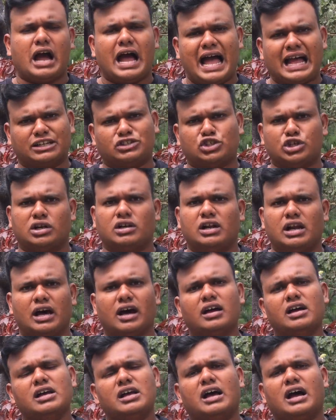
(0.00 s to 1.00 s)
actual
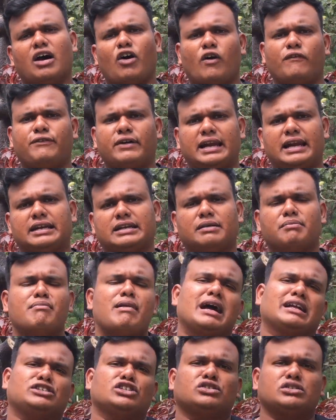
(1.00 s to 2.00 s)
offer letter
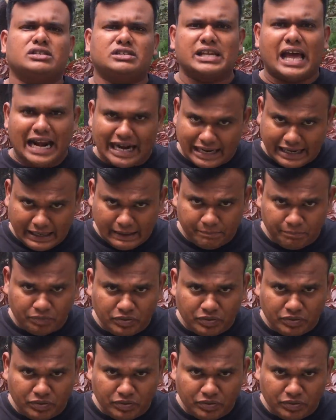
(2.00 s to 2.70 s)
matches the salary.